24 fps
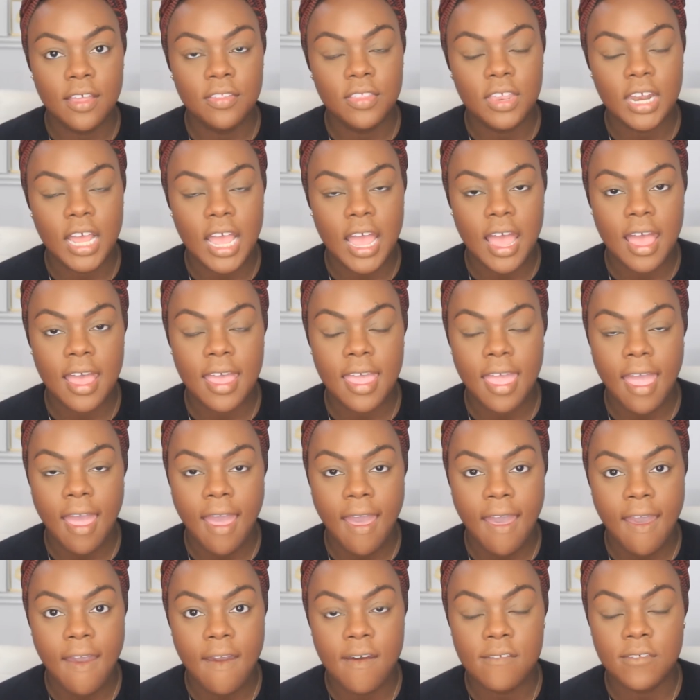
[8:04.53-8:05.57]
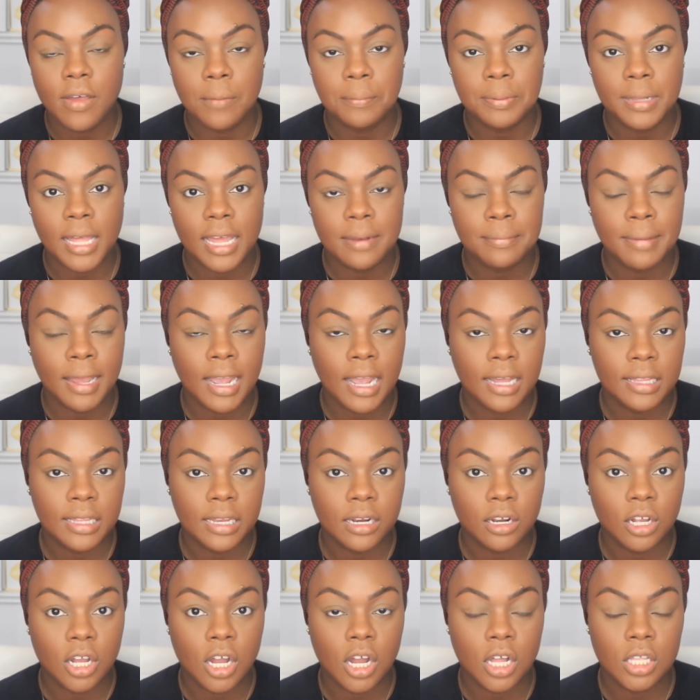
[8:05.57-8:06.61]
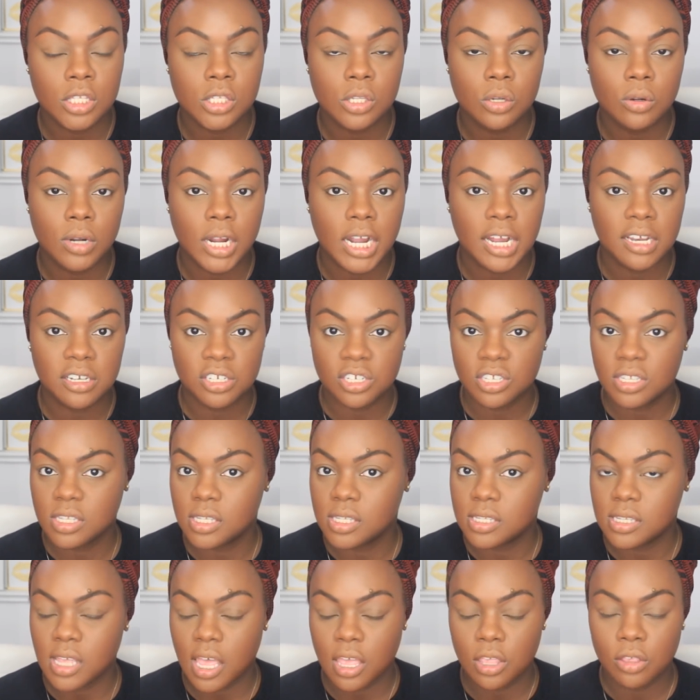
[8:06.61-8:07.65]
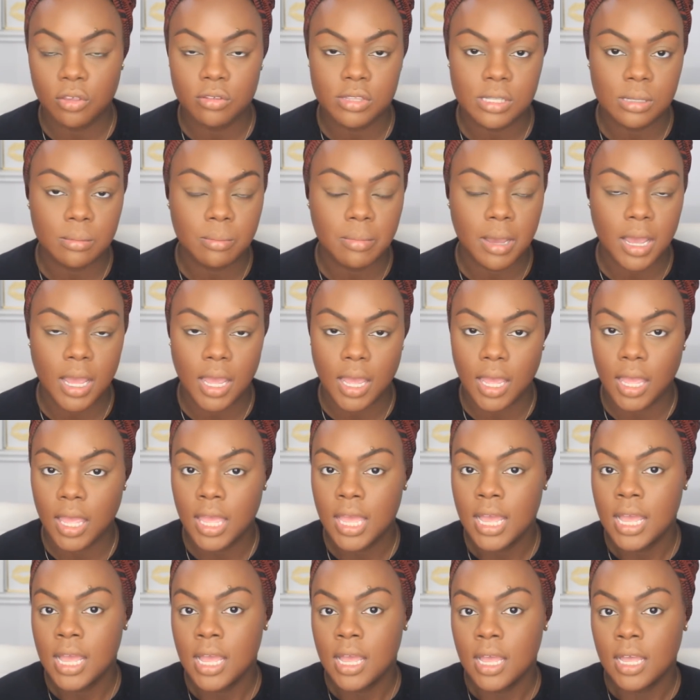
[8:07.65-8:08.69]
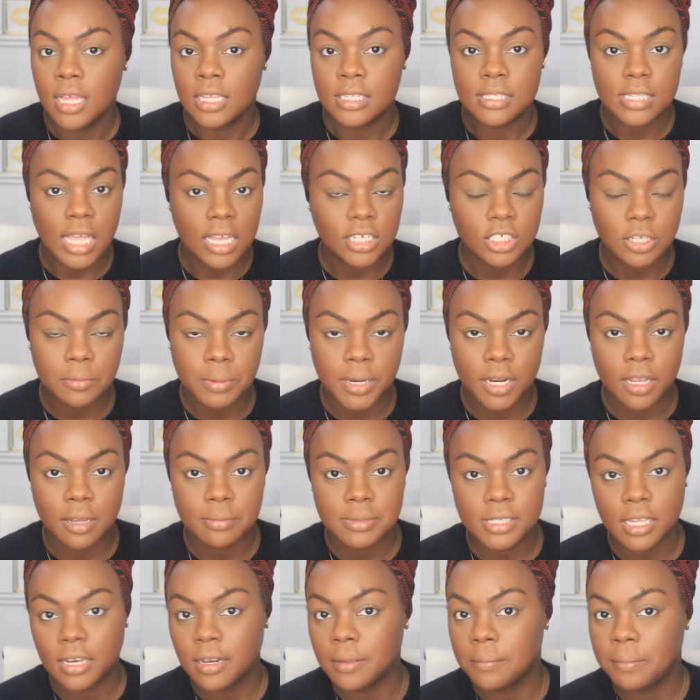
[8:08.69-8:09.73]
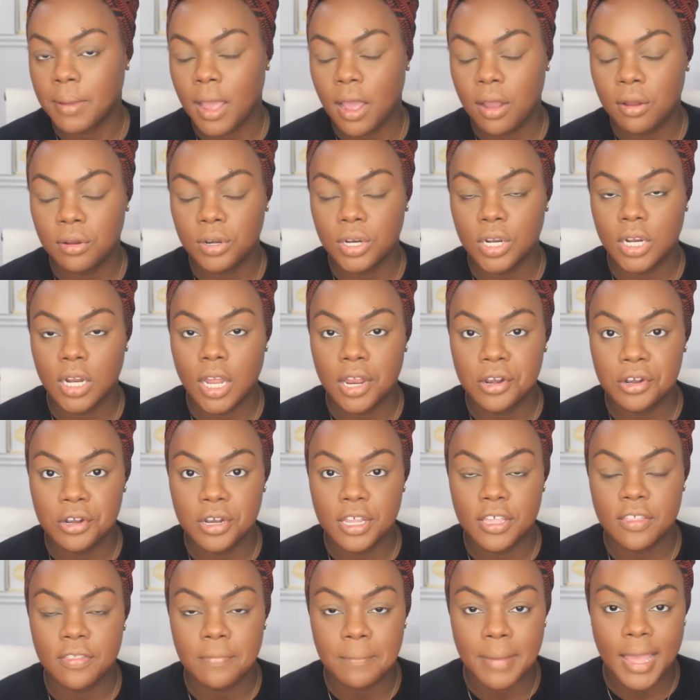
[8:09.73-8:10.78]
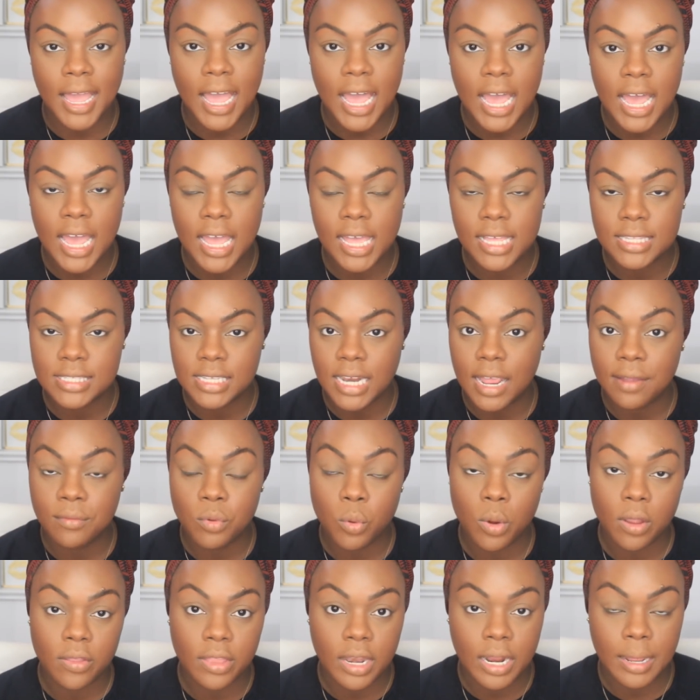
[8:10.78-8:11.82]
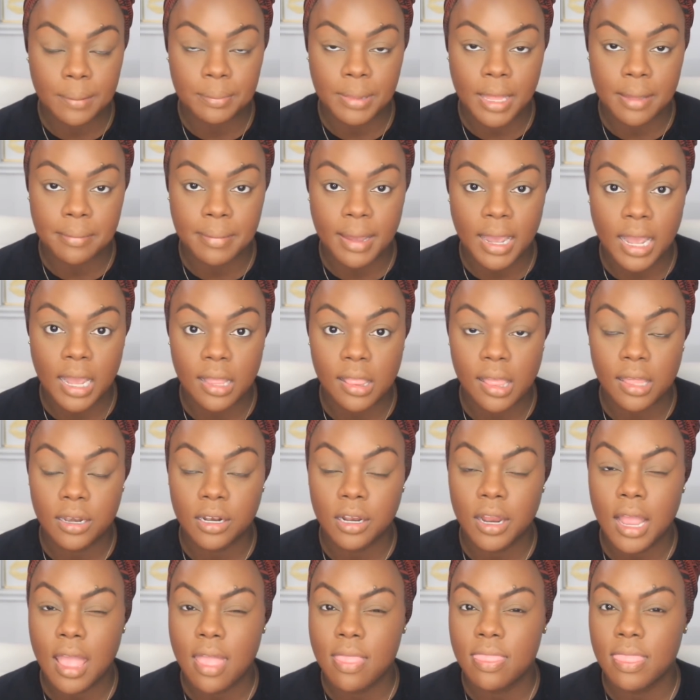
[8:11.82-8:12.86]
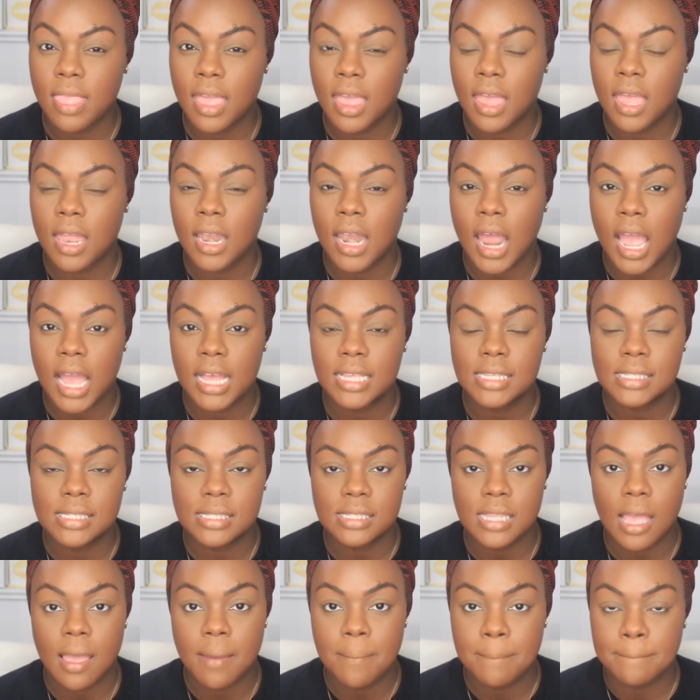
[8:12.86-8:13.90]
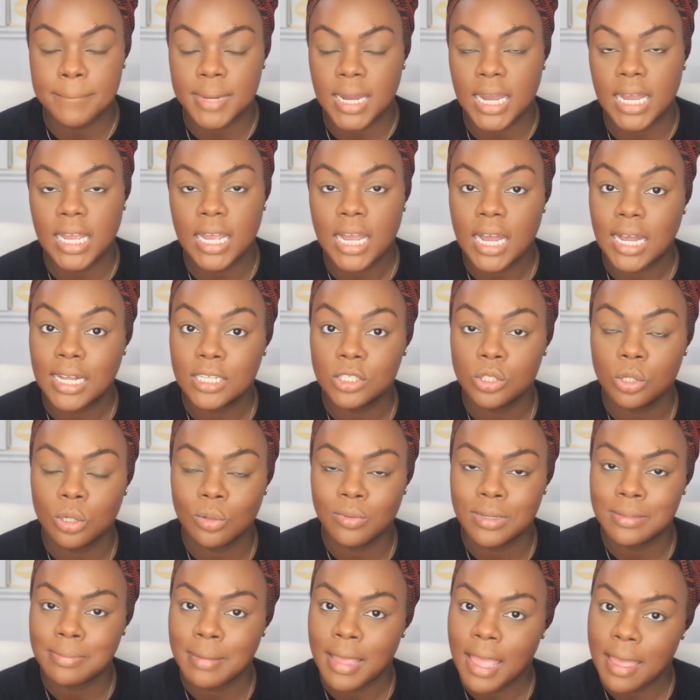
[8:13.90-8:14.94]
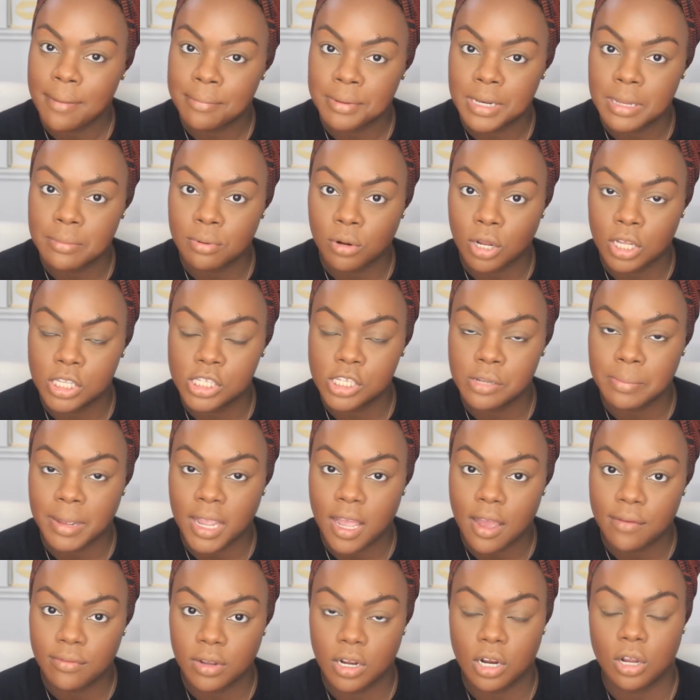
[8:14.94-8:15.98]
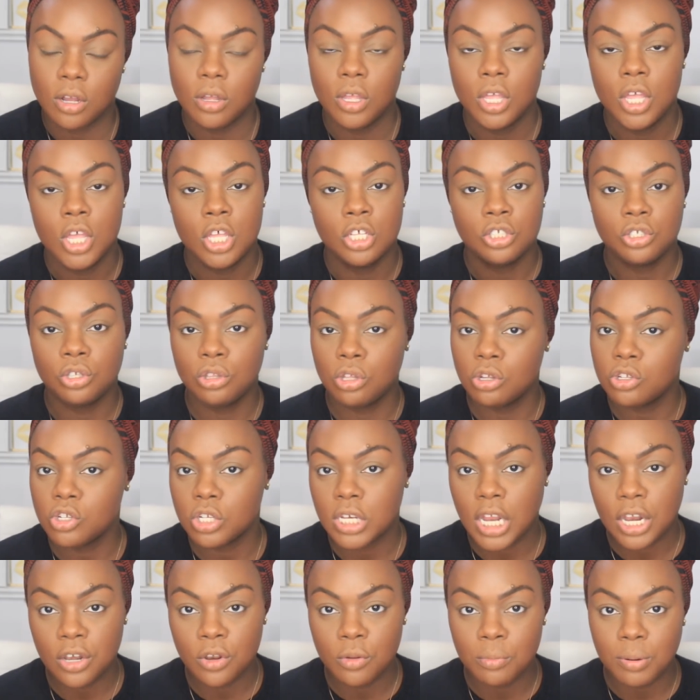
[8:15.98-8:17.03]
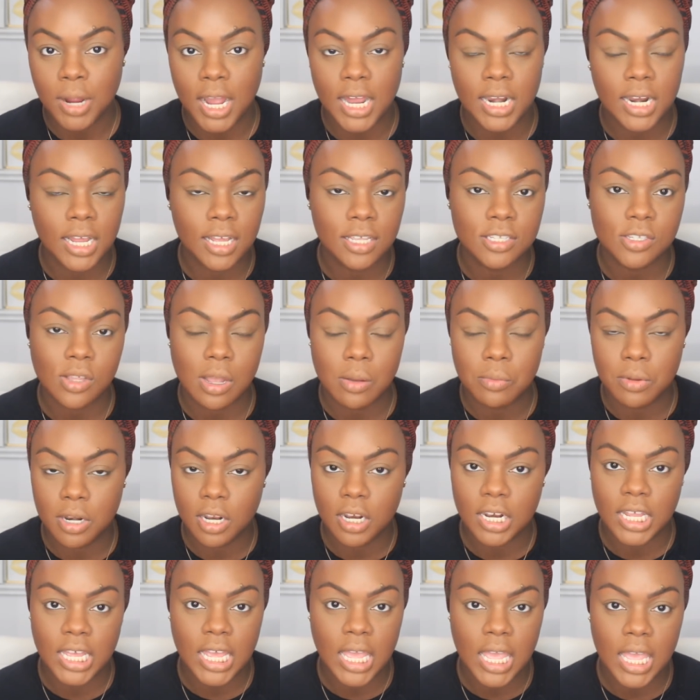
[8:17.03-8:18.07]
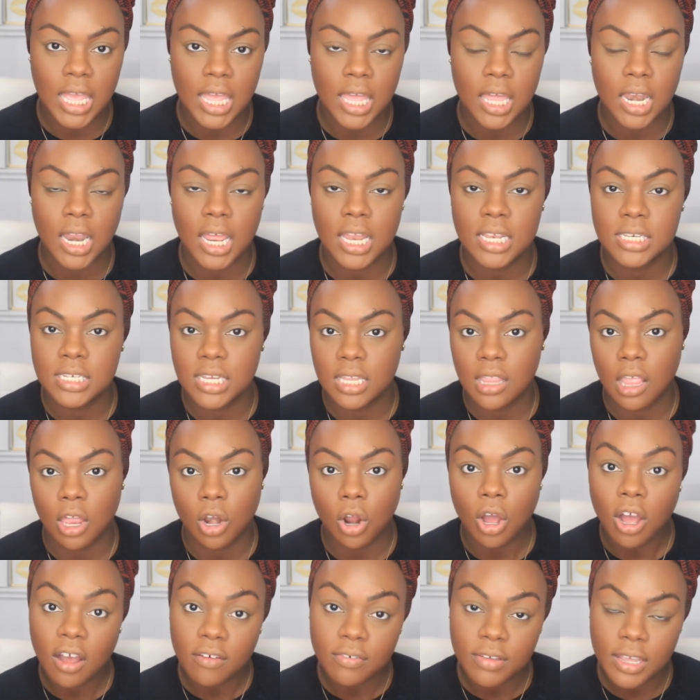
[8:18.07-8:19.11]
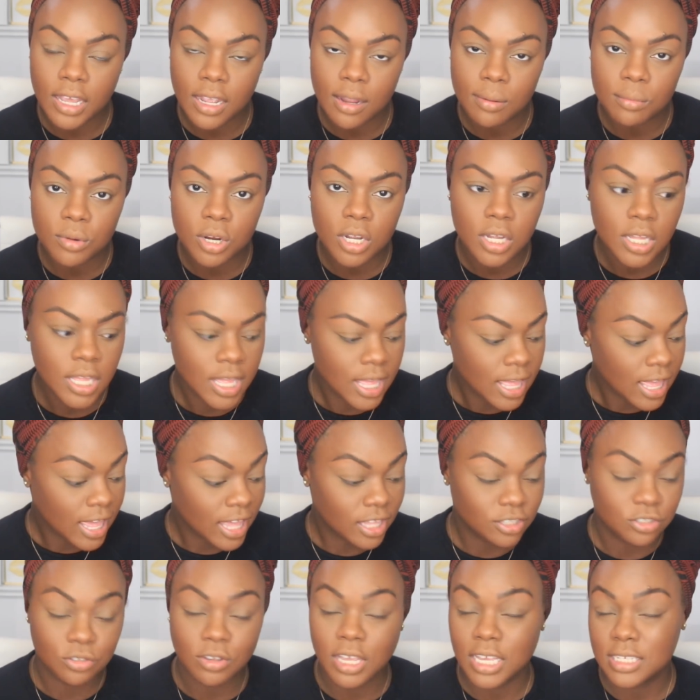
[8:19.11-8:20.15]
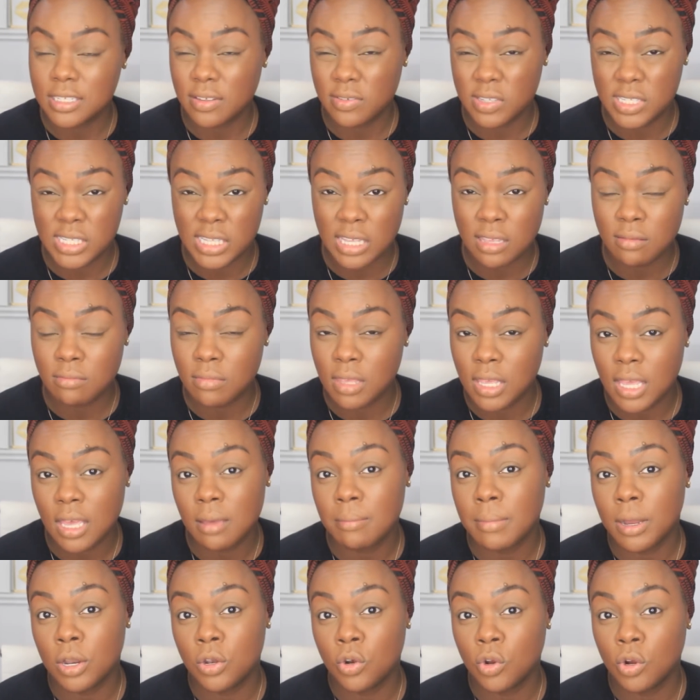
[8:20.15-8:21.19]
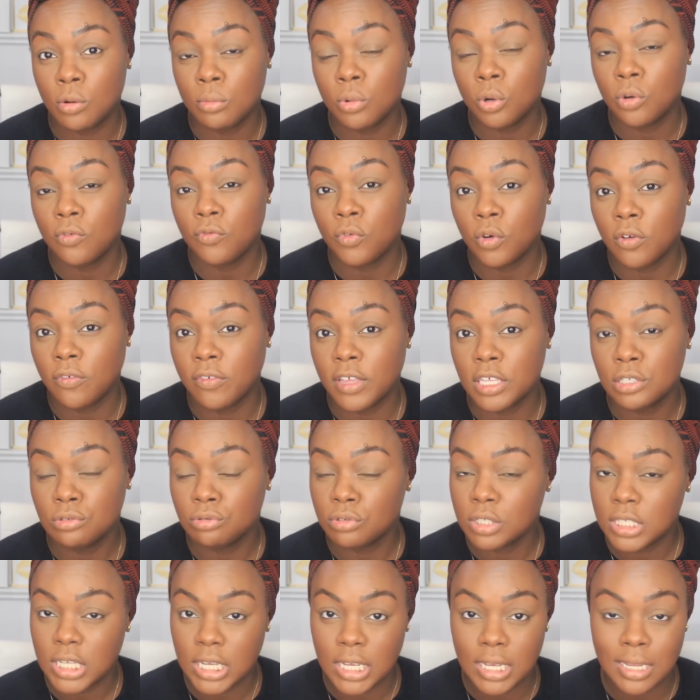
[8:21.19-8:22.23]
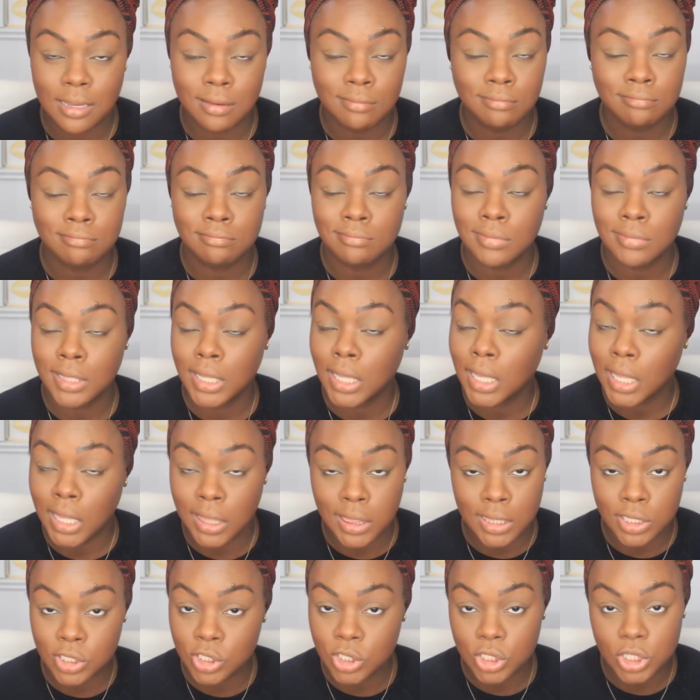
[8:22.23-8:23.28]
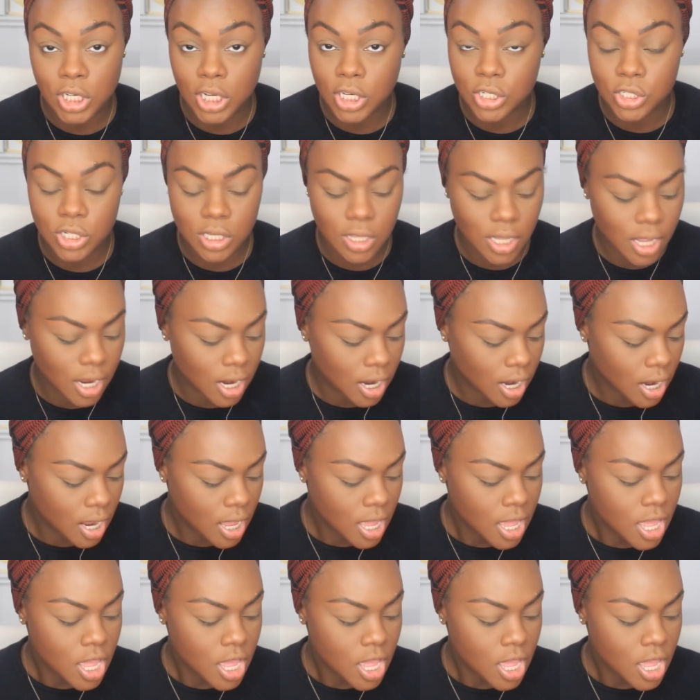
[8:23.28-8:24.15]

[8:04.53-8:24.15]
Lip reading: now that I have applied my highlighter and contour, I just set using my Sacha Buttercup setting powder underneath my eyes and everywhere that I applied my highlighter, and then I set my contour with my Ebony Bronzer by CoverGirl. So those are not new products, so I went on ahead and did that off camera. As you guys have seen me in my normal full face routine, nothing's changing there.